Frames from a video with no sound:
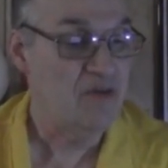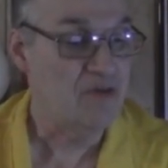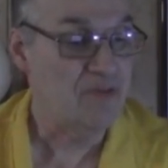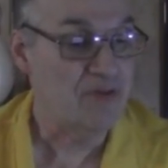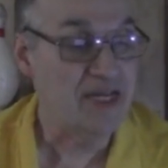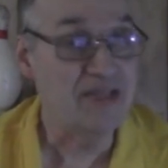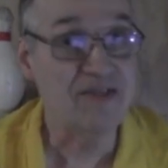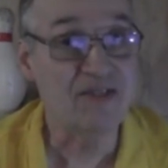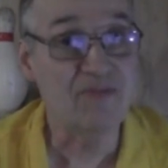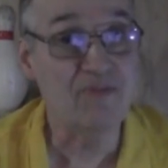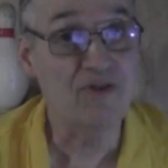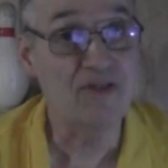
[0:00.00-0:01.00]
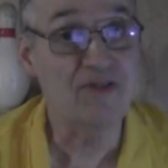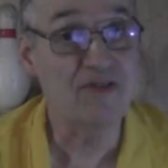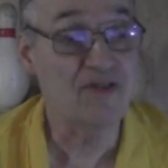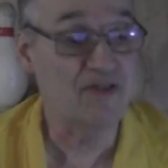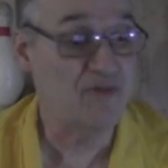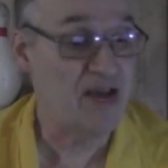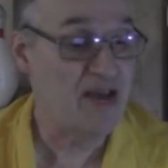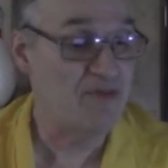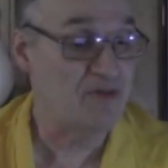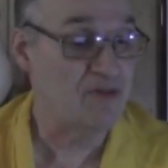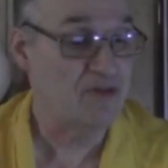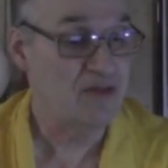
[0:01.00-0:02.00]
would place the sport's
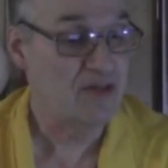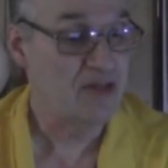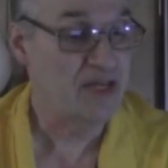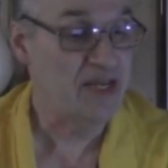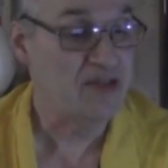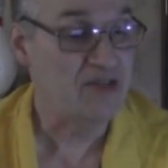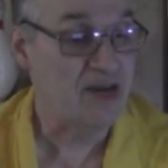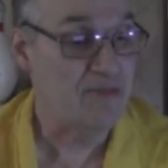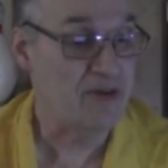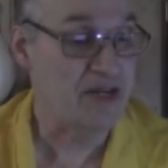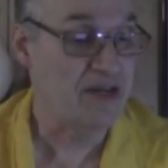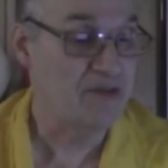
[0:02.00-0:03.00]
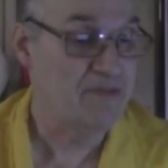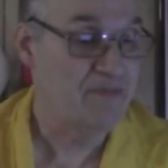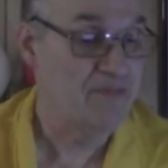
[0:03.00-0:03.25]
survival in jeopardy.